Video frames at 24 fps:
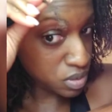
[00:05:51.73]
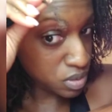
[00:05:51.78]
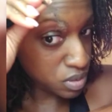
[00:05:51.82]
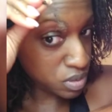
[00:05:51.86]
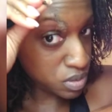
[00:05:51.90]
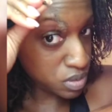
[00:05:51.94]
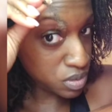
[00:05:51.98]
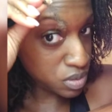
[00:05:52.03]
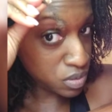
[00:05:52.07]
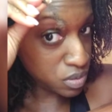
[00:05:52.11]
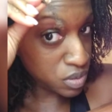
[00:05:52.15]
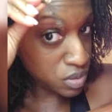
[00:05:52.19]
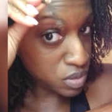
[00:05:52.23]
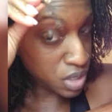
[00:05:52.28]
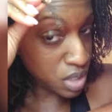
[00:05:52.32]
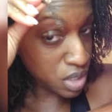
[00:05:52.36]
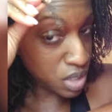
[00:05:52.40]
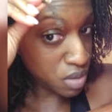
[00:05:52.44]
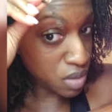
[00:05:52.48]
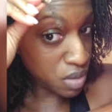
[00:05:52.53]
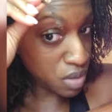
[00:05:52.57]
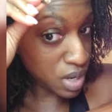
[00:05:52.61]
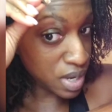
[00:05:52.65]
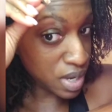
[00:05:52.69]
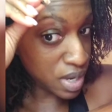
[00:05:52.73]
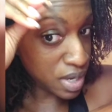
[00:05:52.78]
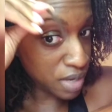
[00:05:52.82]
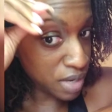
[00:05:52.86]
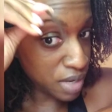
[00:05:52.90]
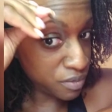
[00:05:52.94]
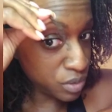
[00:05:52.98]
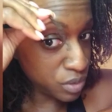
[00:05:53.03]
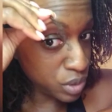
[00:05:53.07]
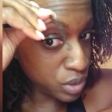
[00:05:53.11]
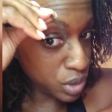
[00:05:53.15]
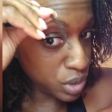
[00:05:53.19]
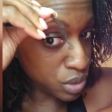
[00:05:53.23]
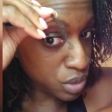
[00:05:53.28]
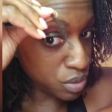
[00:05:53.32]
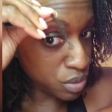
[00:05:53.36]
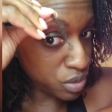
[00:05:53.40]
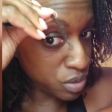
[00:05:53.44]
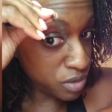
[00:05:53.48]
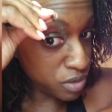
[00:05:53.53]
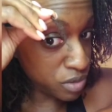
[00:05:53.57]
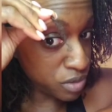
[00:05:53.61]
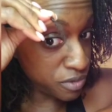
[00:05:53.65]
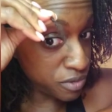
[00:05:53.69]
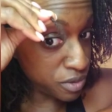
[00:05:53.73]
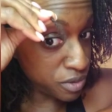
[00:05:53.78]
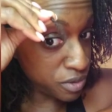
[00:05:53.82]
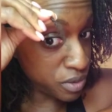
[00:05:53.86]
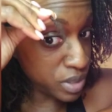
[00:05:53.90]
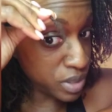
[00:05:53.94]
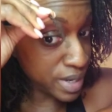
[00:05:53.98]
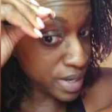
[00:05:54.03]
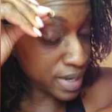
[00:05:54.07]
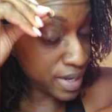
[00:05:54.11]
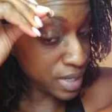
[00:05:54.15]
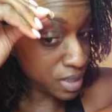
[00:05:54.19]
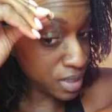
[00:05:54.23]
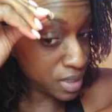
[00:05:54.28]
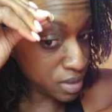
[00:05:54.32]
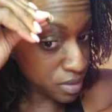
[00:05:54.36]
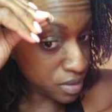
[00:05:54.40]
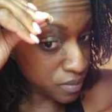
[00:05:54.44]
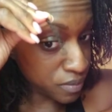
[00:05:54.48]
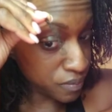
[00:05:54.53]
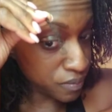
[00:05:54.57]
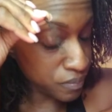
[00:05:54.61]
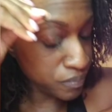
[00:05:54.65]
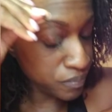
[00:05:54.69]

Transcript: So now I have to go and fill that in.